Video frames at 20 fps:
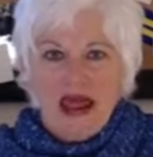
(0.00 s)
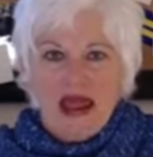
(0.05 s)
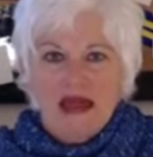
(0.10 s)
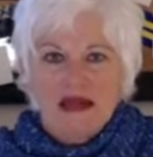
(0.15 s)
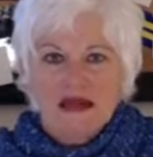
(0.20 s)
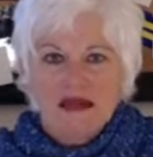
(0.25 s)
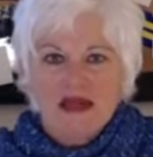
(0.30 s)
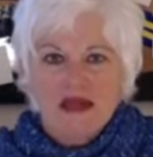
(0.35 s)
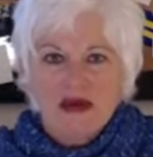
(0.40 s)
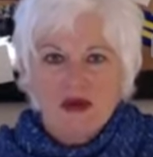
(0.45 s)

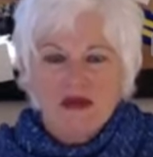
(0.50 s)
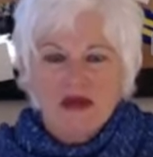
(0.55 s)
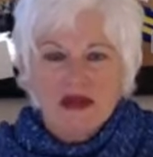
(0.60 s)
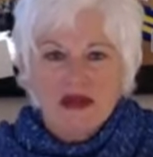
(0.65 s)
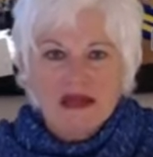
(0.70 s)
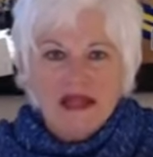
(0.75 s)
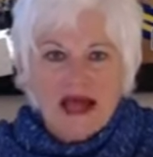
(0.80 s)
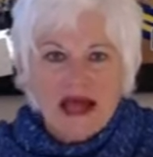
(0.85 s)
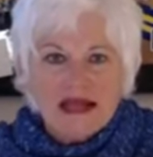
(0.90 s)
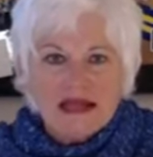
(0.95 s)
And so the
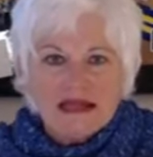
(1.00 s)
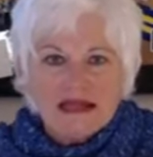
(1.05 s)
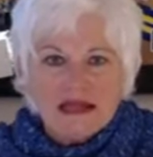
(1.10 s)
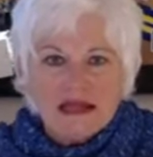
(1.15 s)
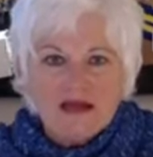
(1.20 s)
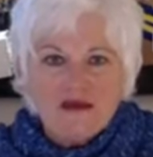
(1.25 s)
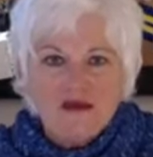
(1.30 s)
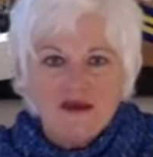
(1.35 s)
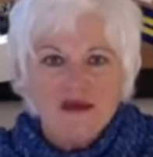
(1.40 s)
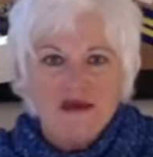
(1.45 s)

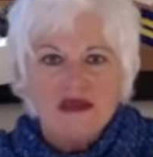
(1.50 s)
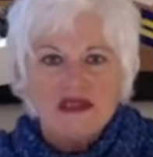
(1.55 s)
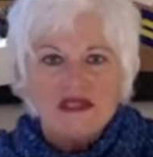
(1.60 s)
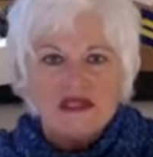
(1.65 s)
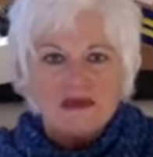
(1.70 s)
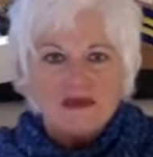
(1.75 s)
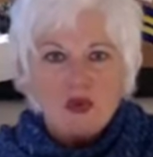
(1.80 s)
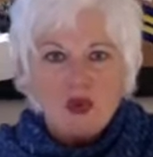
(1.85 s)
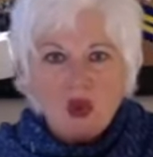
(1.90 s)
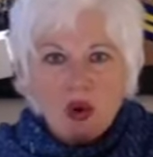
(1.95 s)
lesson for
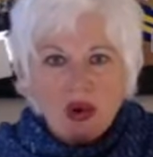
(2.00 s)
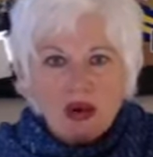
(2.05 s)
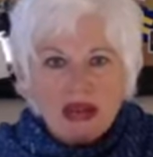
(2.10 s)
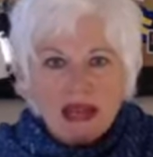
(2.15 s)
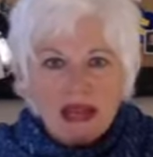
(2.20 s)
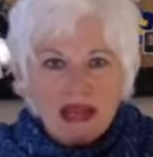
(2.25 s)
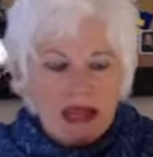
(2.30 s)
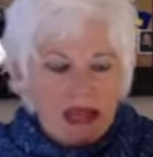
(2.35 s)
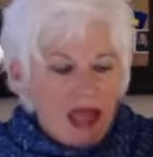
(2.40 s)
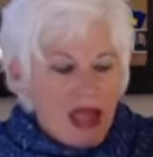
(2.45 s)
this
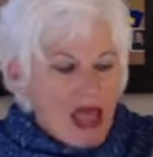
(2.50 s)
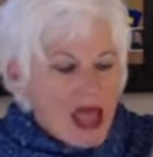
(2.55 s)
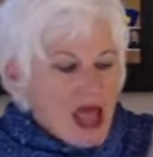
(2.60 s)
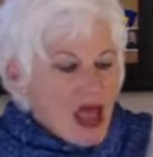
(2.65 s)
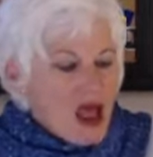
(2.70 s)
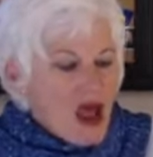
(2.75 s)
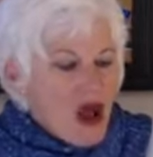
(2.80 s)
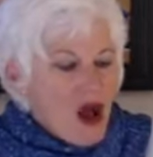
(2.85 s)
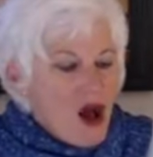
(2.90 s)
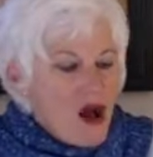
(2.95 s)
morning
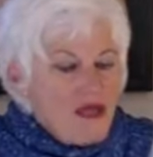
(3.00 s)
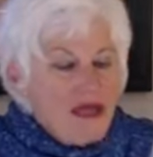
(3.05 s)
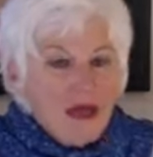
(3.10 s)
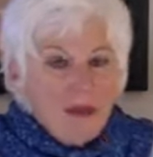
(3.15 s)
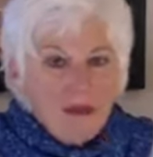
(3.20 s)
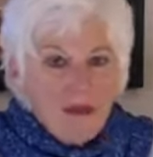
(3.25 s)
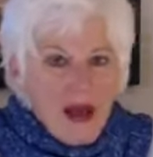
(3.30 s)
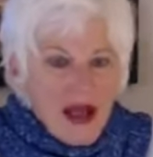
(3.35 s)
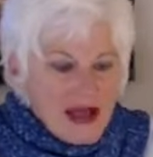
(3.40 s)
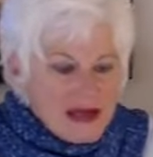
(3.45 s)
on the
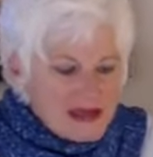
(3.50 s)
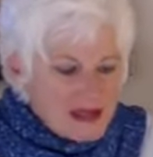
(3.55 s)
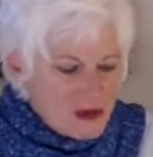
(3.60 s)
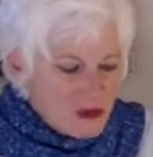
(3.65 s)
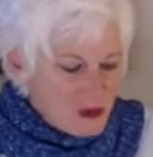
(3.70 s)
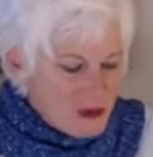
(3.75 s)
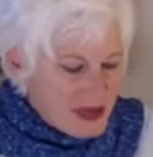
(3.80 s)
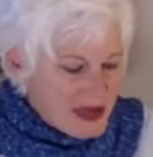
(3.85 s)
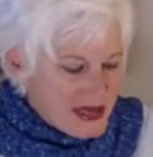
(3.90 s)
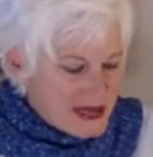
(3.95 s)

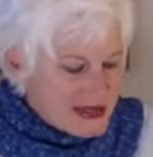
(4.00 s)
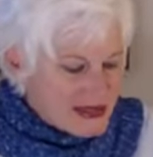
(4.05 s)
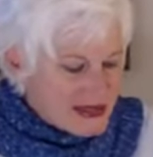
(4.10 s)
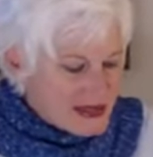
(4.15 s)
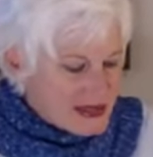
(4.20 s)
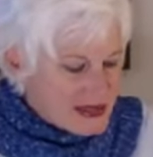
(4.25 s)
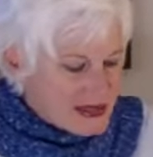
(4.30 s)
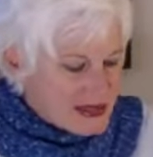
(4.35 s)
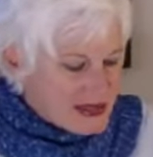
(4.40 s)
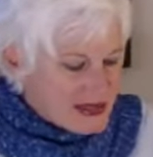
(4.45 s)
puzzle
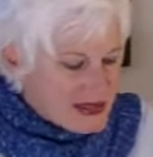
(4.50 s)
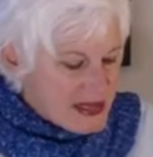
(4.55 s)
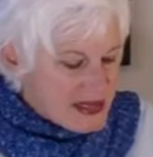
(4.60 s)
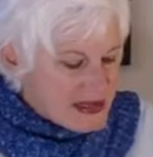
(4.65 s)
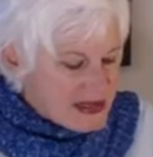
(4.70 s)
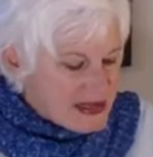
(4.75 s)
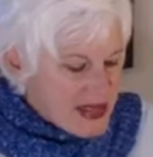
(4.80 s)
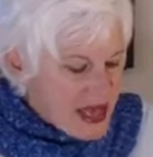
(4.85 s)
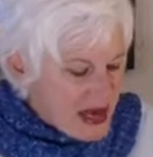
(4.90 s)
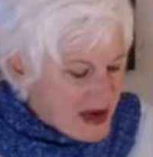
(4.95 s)
pieces
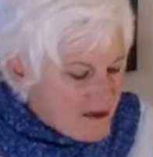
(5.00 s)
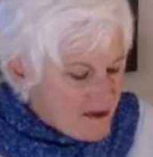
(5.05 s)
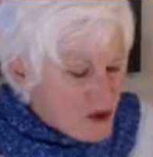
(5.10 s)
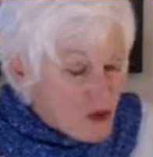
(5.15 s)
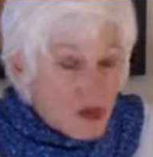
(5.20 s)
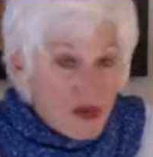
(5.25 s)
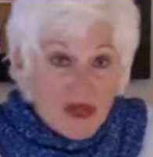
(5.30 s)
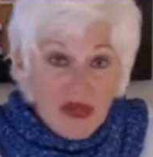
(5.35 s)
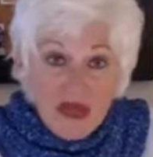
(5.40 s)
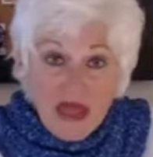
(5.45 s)
is that if
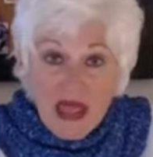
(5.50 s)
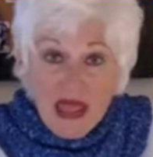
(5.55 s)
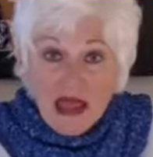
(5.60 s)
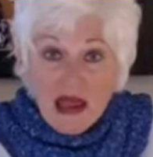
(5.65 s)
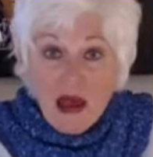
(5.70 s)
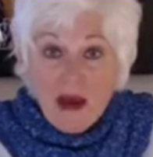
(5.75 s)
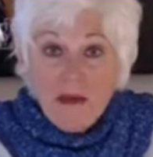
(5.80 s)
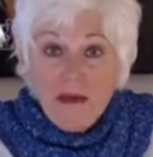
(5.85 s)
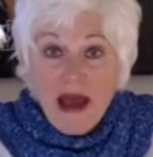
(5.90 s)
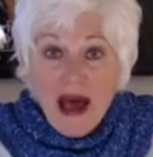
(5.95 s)
you
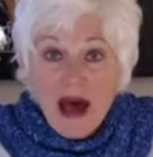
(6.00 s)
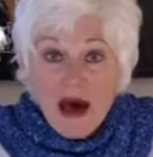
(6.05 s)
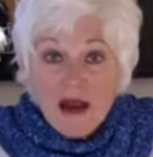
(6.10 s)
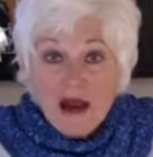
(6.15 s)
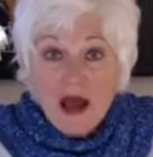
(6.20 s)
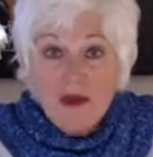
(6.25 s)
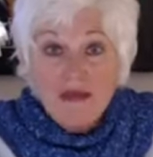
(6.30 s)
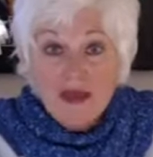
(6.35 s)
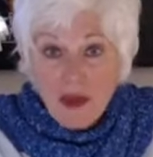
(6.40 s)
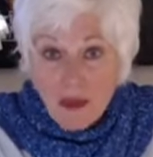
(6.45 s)
think
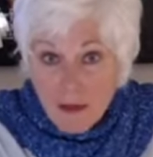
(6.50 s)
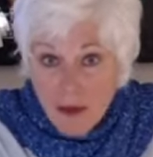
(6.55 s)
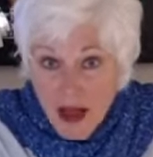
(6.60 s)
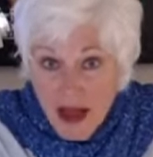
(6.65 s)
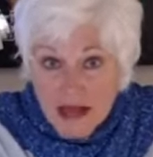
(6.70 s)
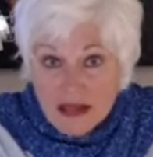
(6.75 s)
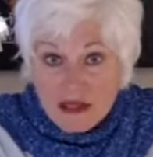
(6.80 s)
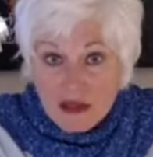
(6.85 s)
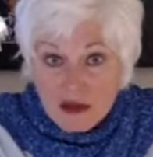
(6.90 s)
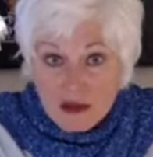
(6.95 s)
about uh, the
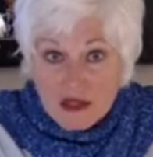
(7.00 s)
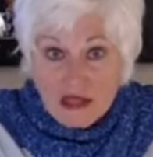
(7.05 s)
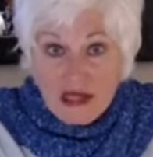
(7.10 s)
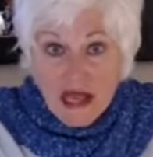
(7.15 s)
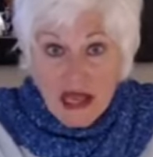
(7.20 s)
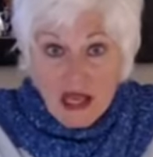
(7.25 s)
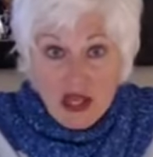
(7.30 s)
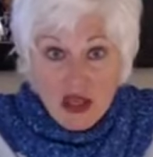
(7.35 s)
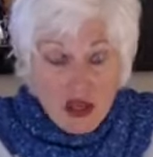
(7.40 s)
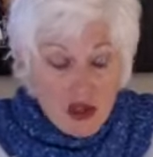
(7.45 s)
puzzles
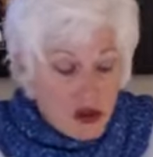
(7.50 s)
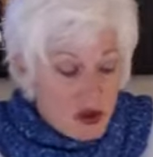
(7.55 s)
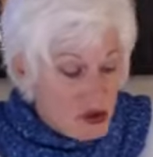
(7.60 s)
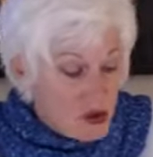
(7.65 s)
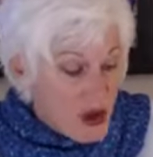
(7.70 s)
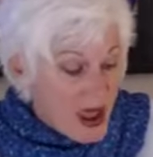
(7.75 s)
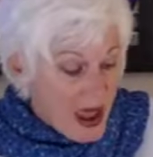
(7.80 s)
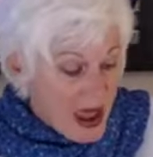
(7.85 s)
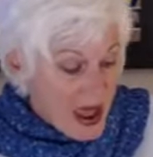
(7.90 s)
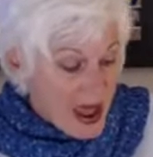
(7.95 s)
that
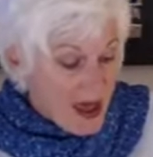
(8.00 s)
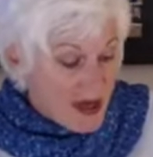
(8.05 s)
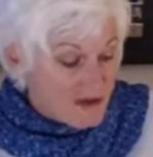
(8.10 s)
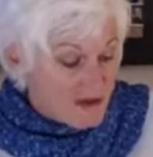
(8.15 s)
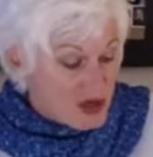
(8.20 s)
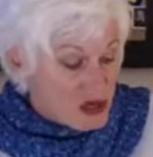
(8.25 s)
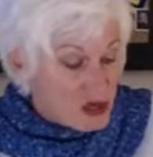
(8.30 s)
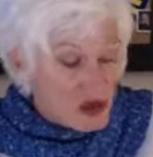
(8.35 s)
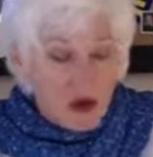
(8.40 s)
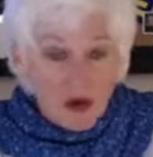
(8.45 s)
you
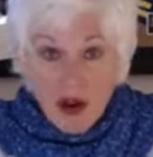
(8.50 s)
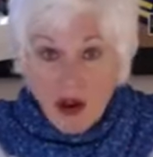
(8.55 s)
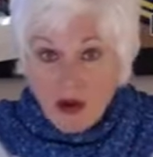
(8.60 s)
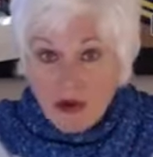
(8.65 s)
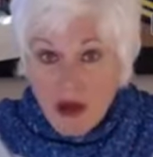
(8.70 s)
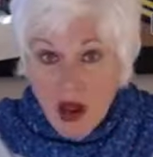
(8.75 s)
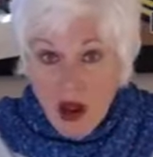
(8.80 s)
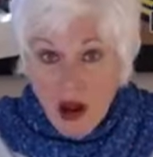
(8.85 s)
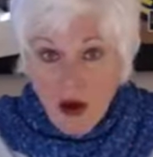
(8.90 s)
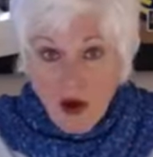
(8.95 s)
have in your
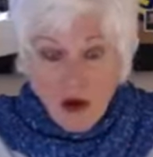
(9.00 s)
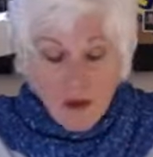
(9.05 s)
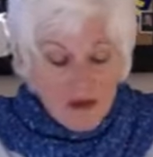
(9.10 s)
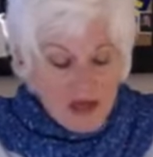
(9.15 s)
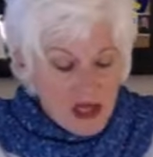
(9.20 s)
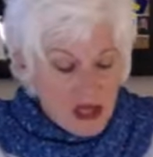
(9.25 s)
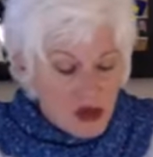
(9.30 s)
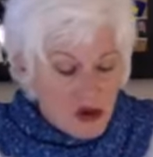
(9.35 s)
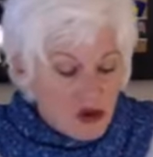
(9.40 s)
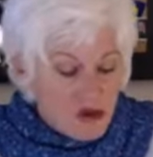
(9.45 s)
own home
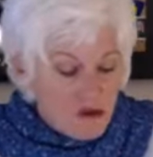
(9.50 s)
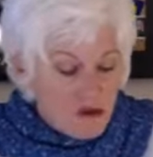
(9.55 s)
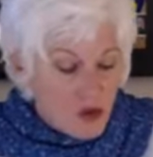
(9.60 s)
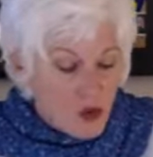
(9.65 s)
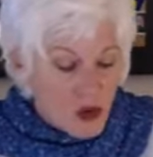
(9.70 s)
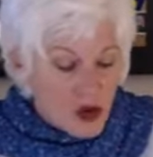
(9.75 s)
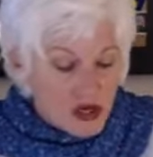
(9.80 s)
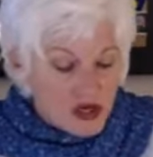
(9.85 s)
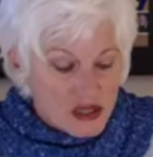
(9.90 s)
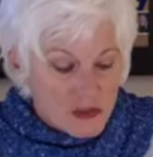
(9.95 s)
that you've
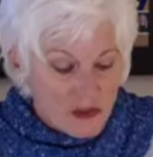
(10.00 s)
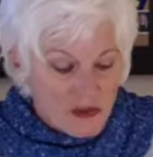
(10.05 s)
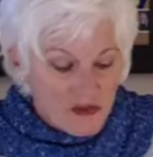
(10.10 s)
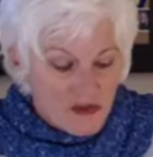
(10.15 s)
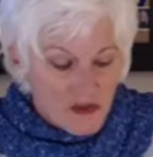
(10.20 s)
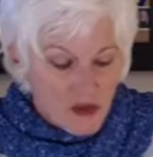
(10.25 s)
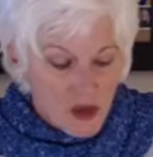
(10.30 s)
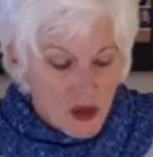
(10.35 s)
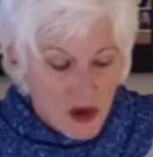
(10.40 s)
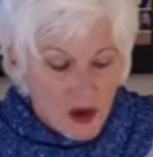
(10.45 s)
worked
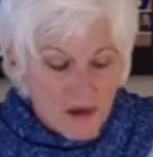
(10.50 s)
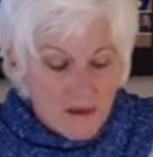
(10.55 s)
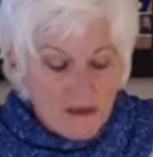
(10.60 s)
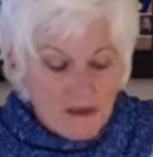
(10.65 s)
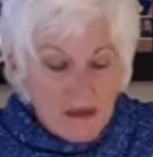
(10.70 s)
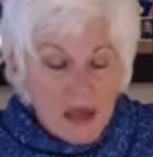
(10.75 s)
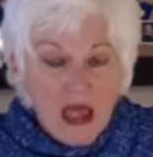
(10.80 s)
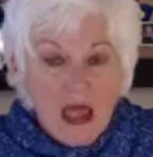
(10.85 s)
before,